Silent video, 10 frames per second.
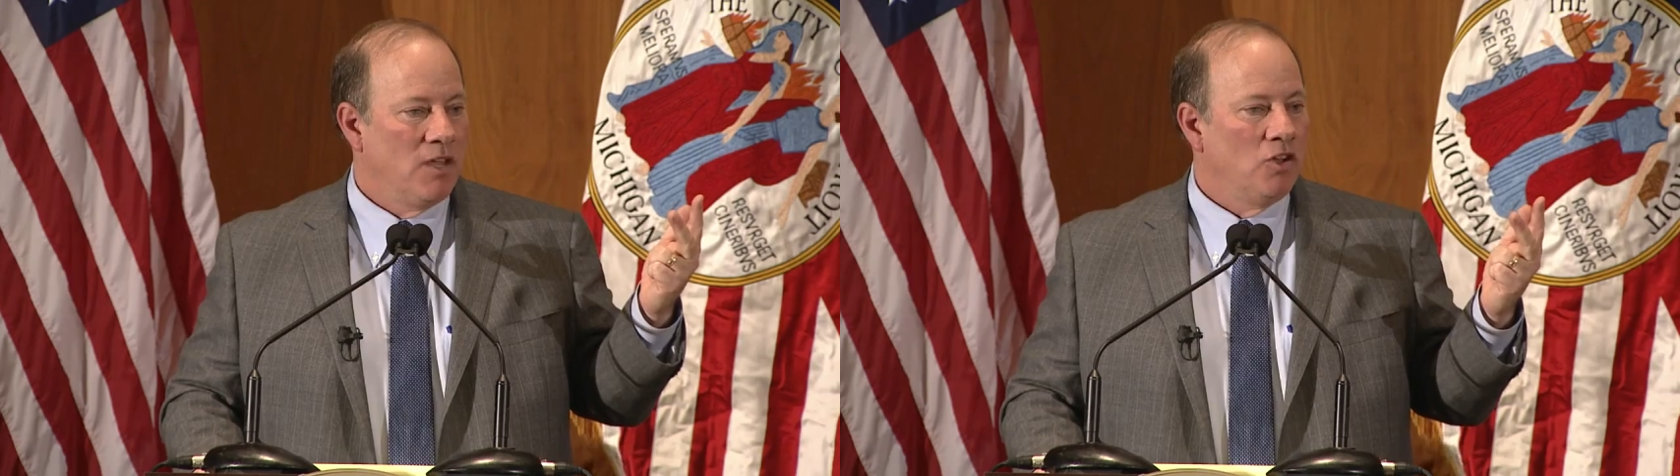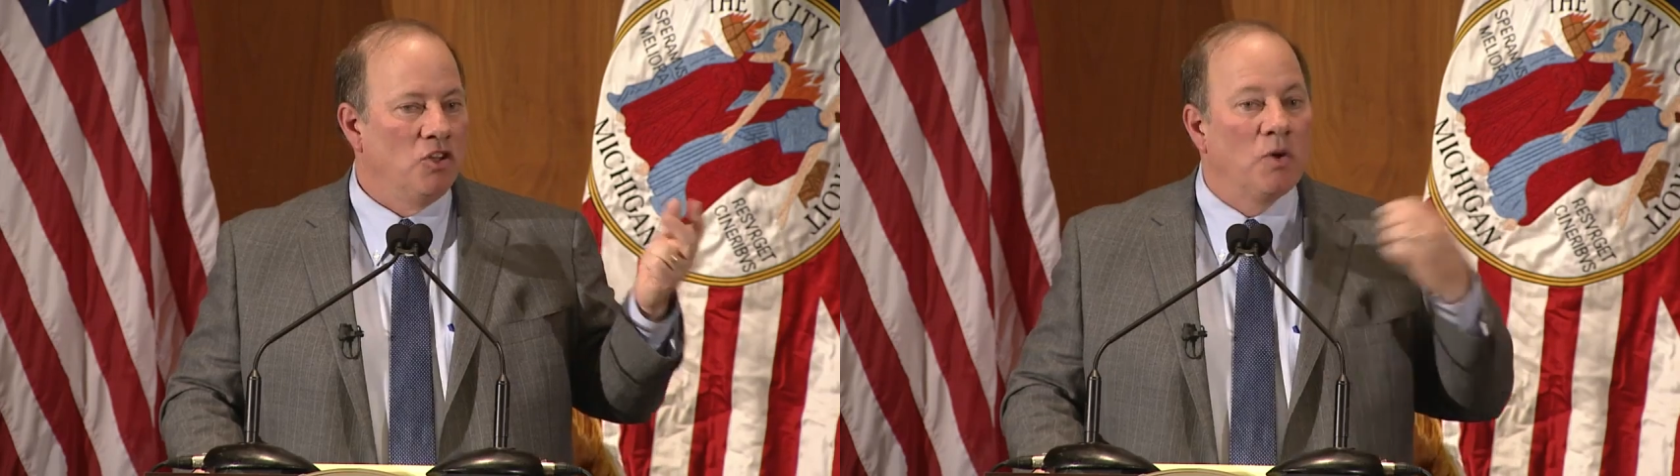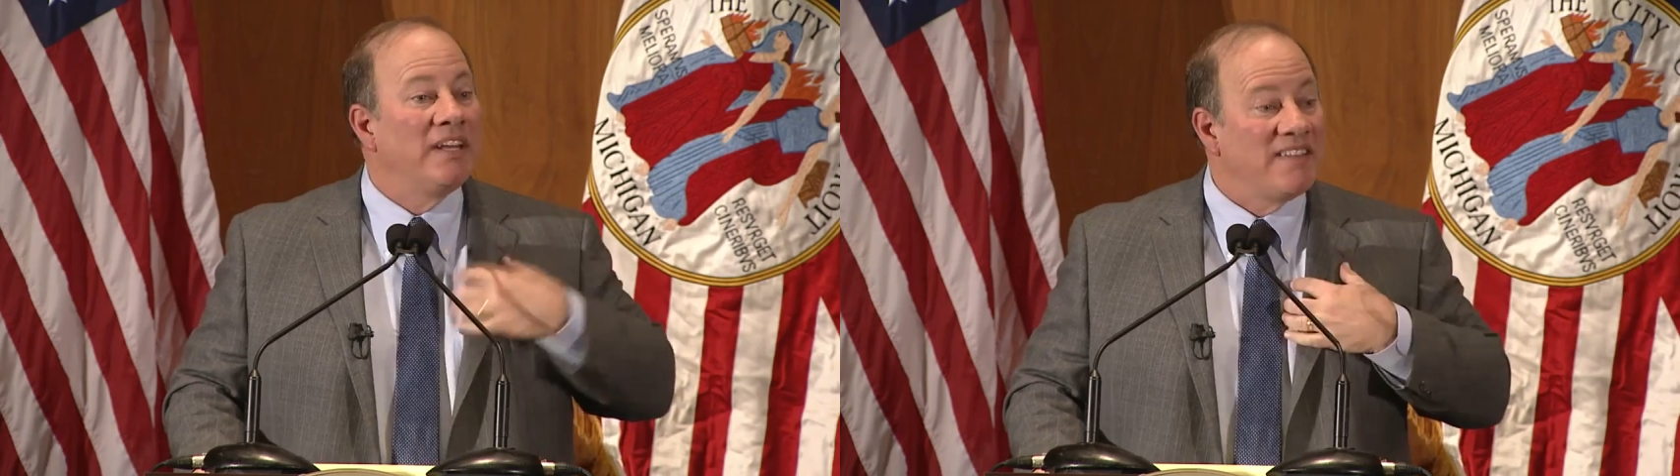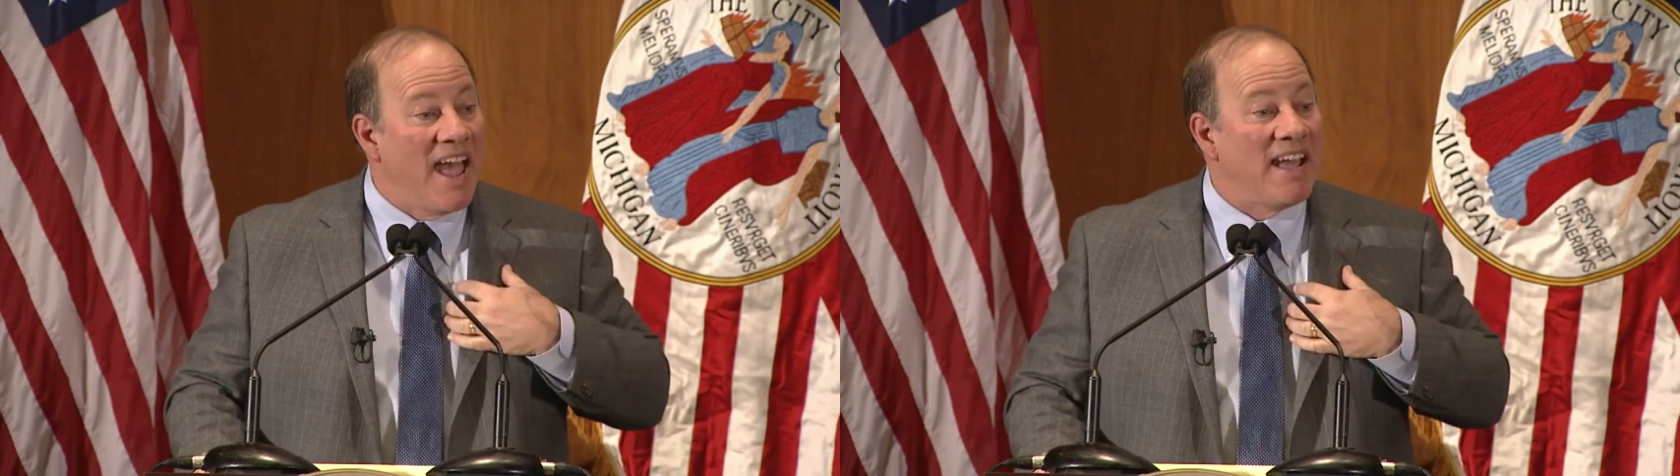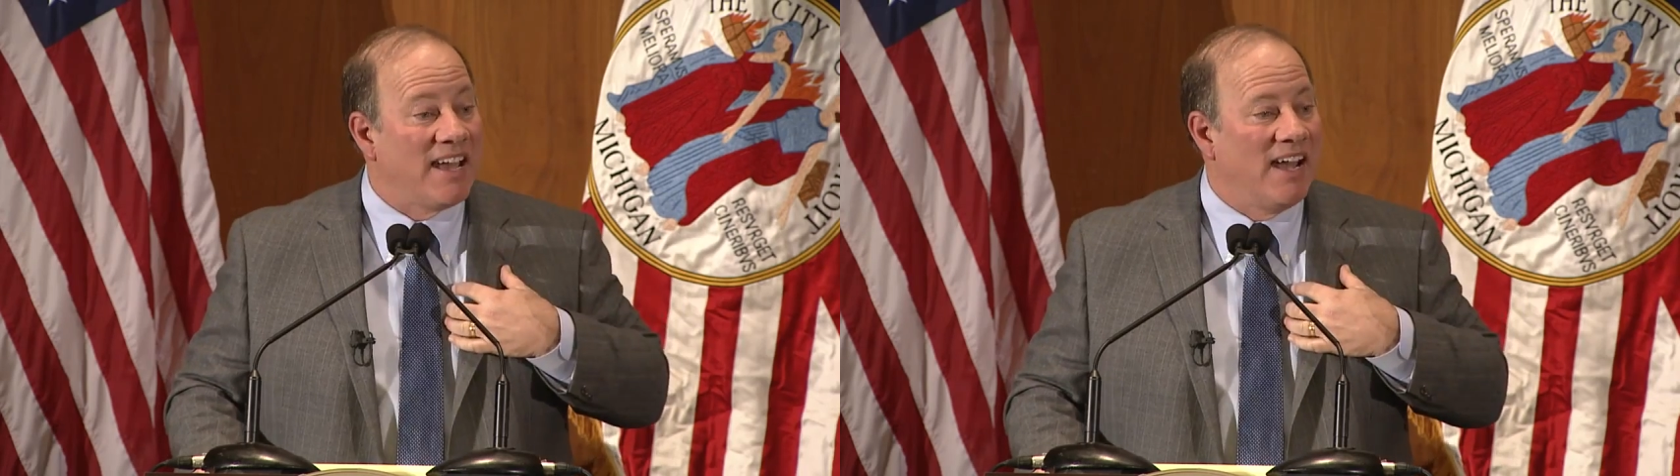you can
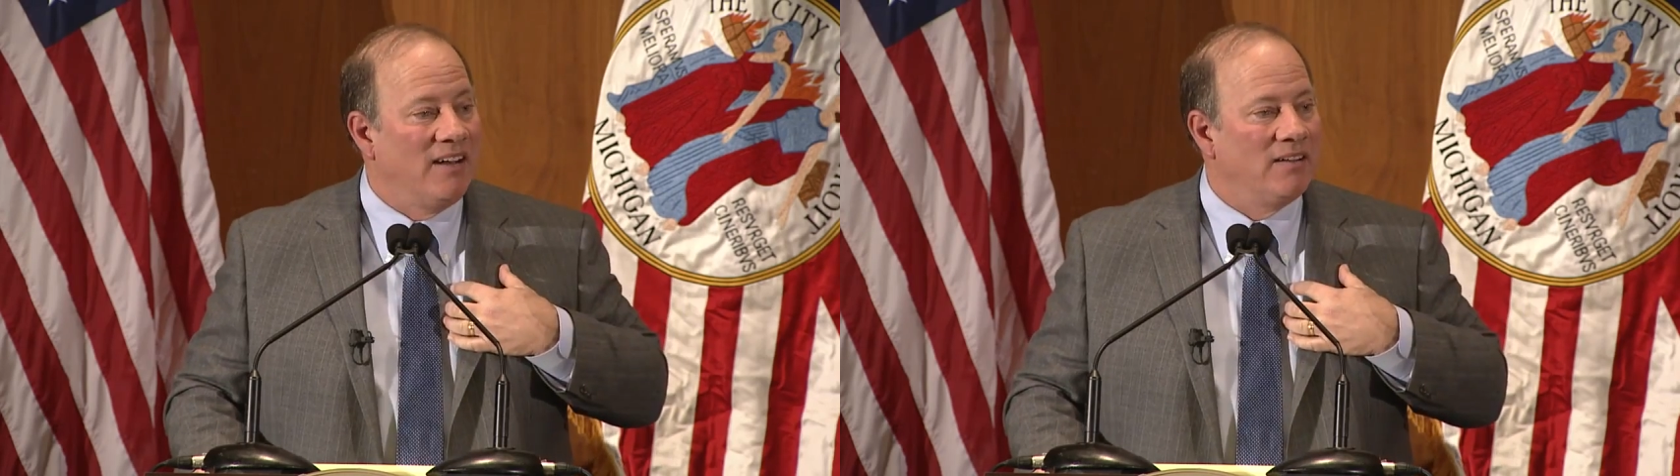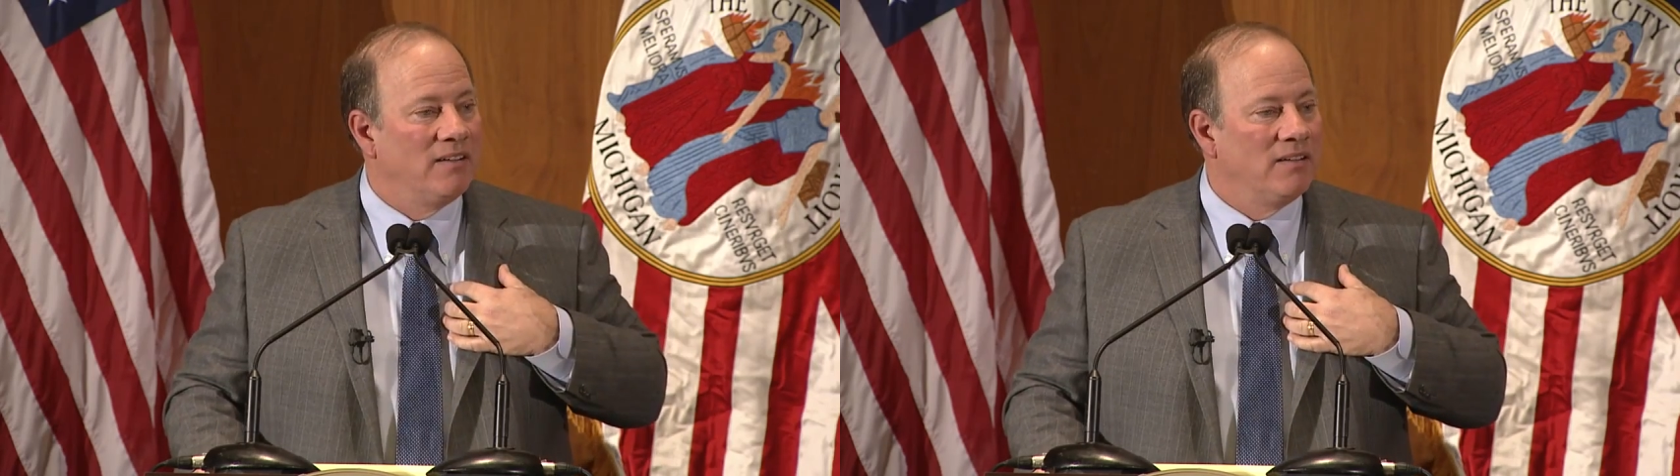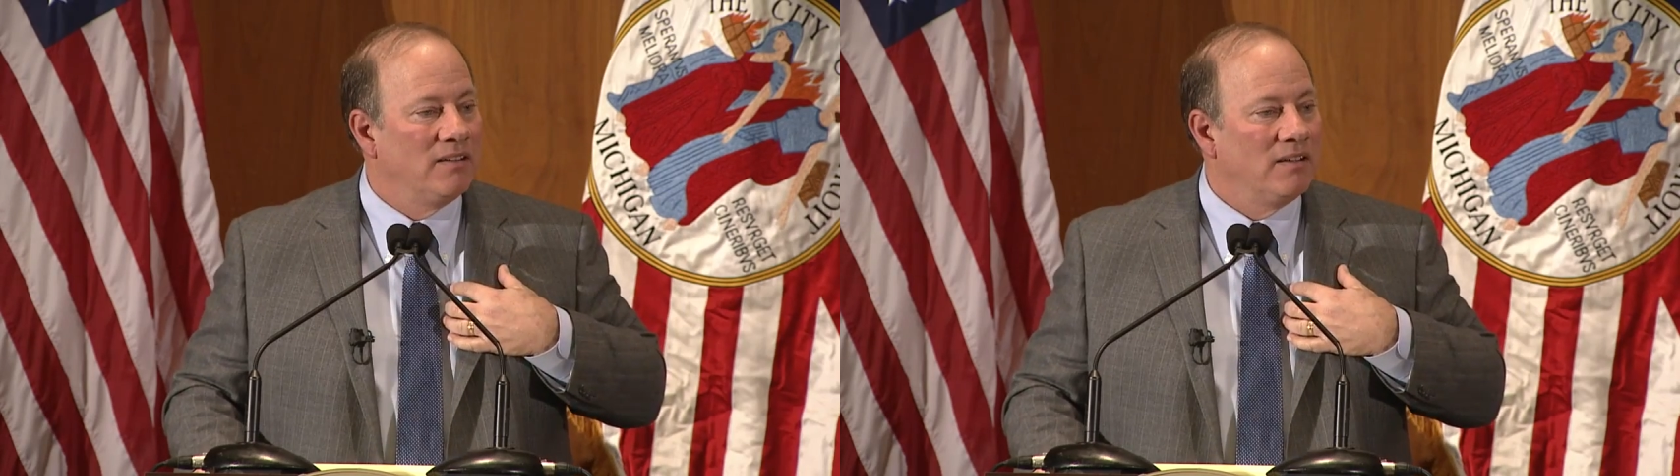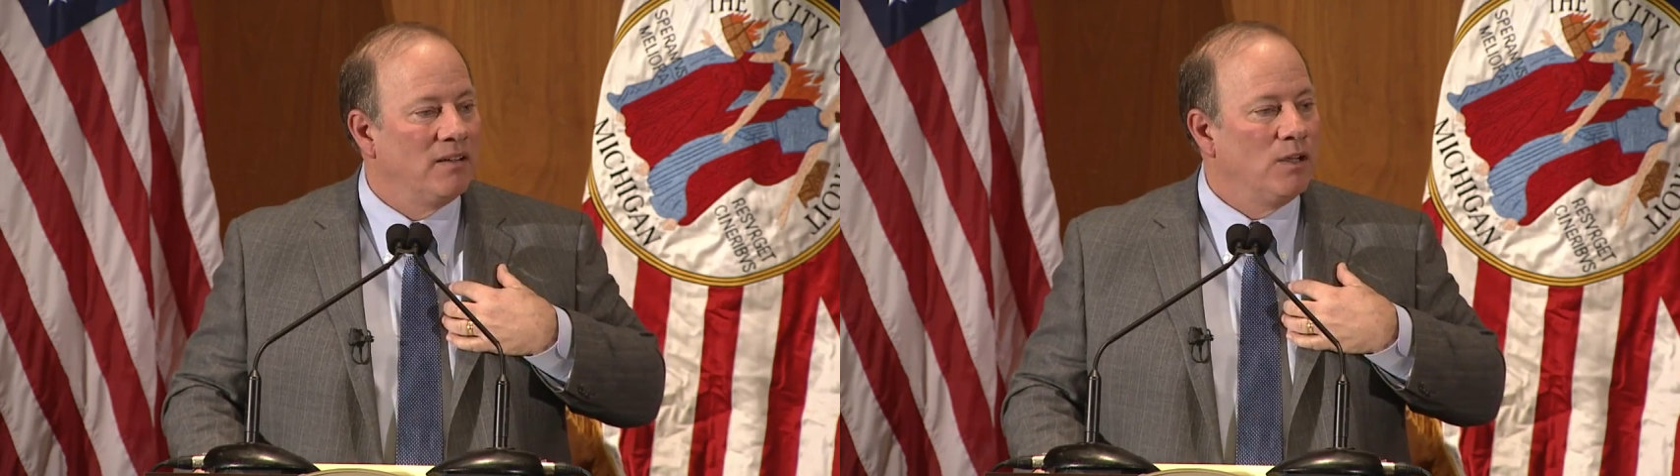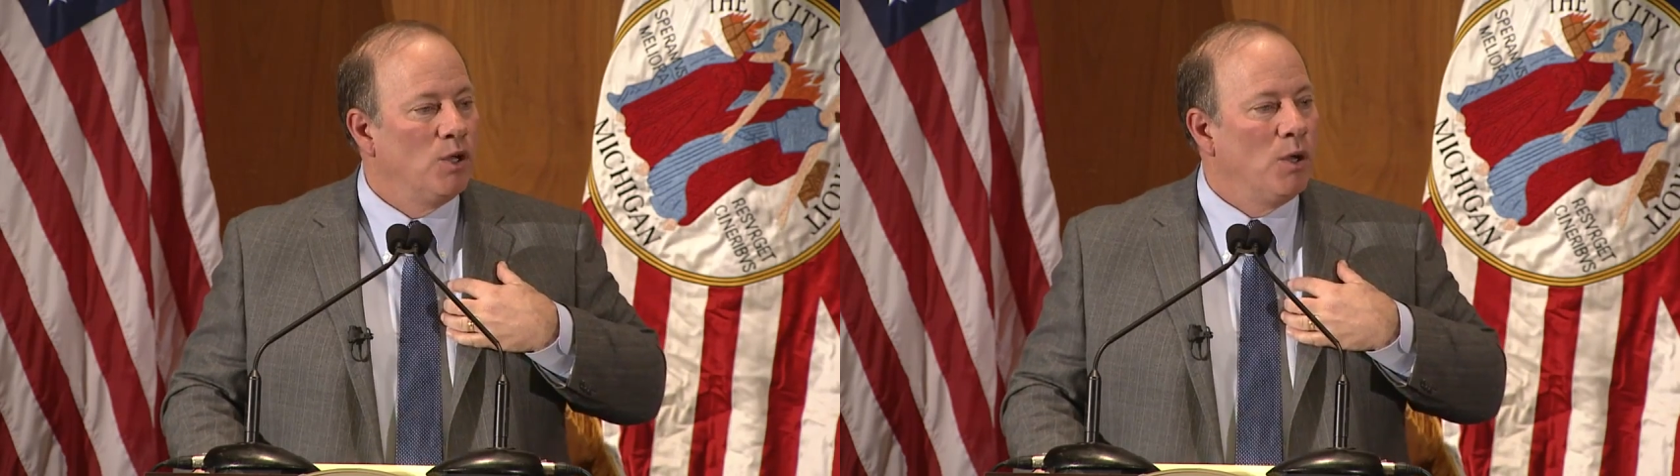take it,
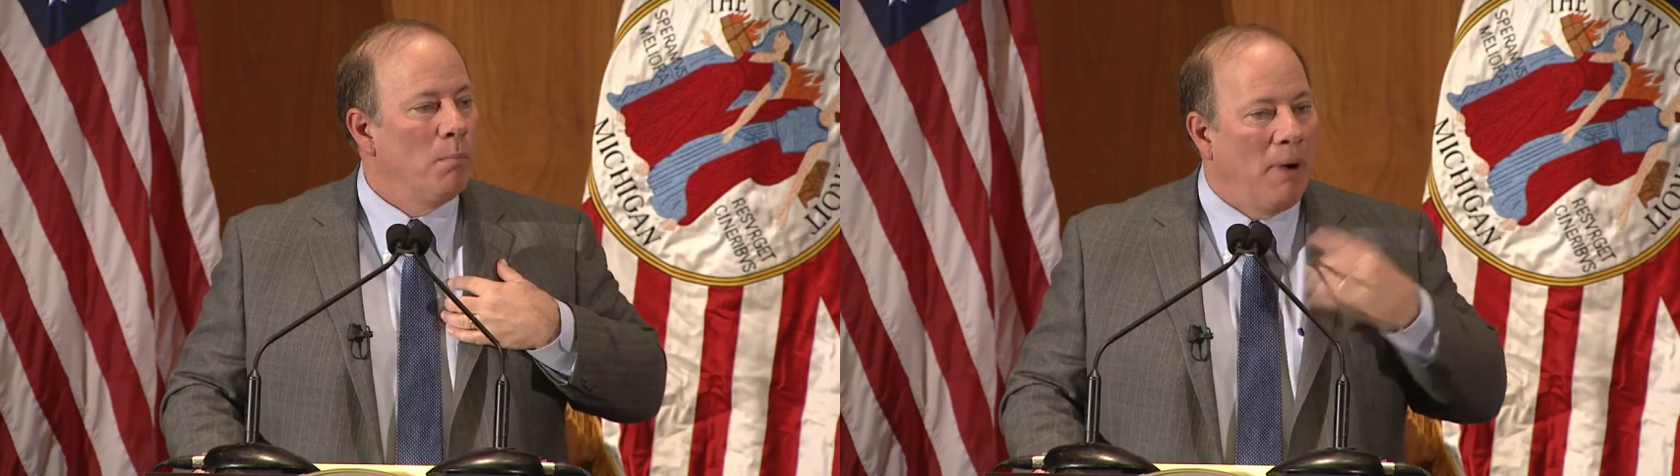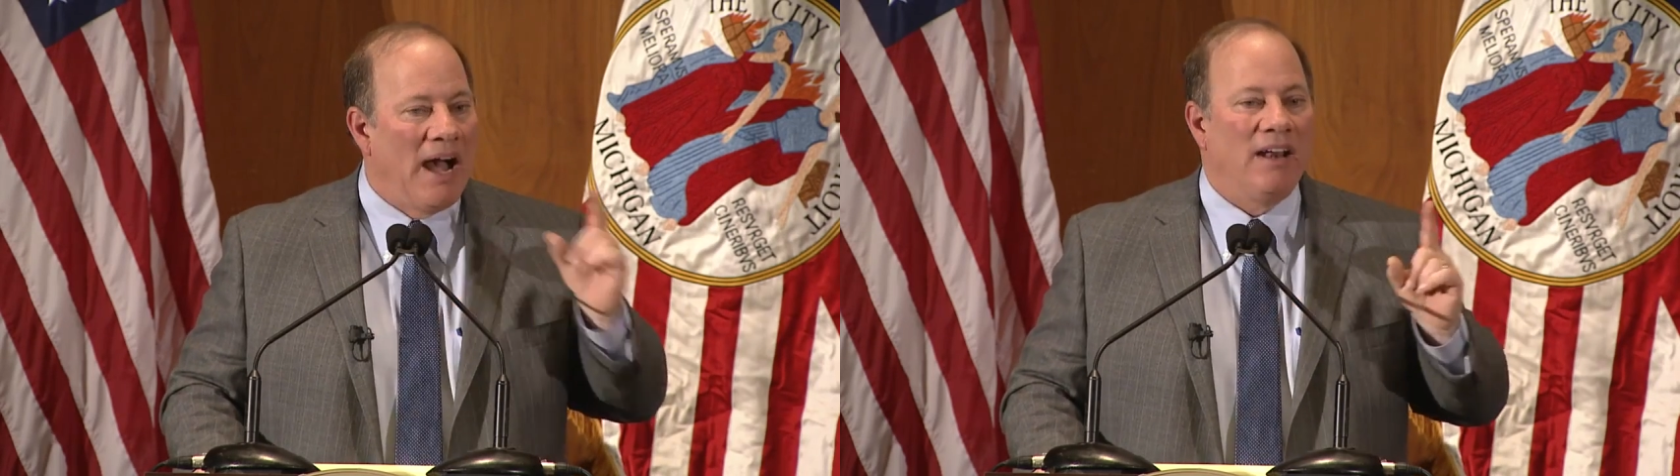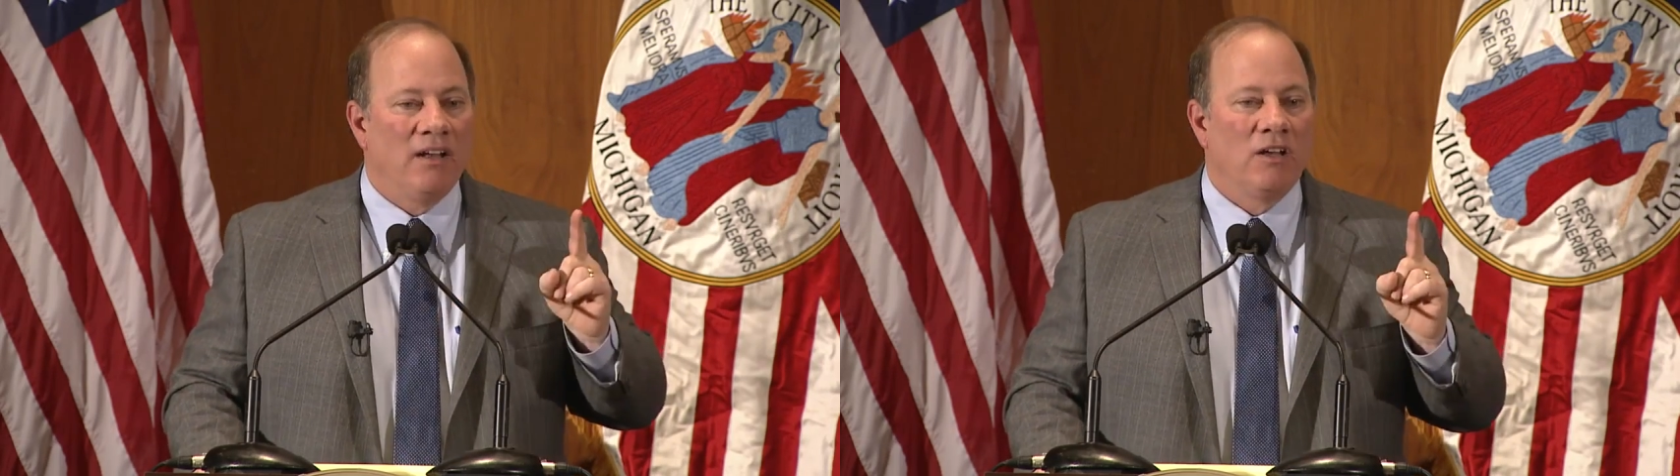but